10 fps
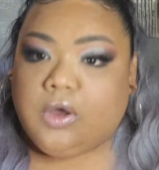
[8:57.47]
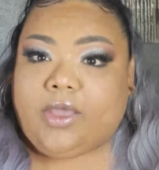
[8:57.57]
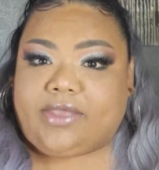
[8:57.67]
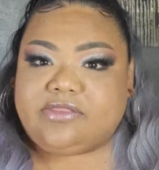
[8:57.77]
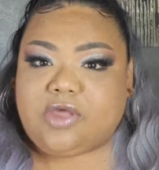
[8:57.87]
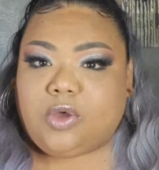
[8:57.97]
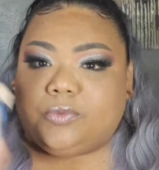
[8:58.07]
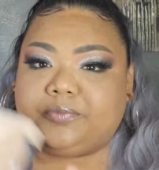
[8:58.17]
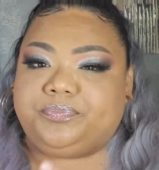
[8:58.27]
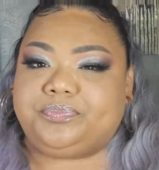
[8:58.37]
Okay,
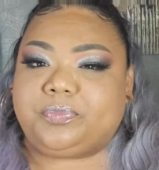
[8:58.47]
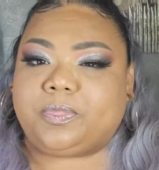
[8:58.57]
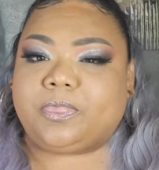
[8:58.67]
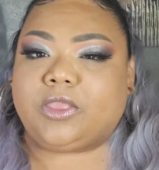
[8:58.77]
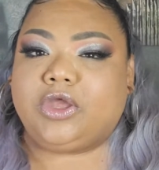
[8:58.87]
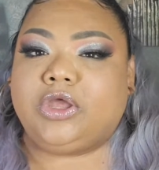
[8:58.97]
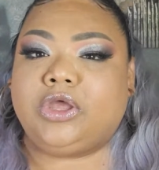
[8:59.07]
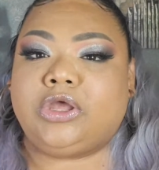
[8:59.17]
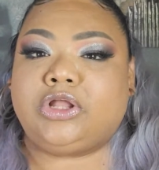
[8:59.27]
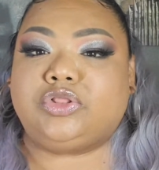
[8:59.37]
so
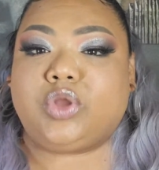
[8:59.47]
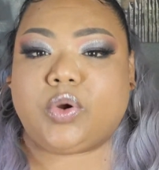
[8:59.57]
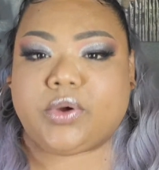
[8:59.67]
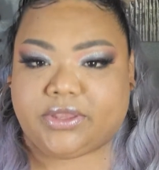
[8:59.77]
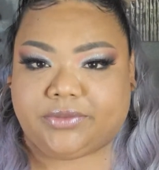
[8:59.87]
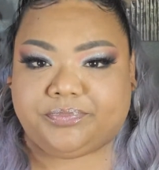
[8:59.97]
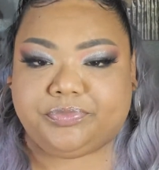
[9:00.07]
Lori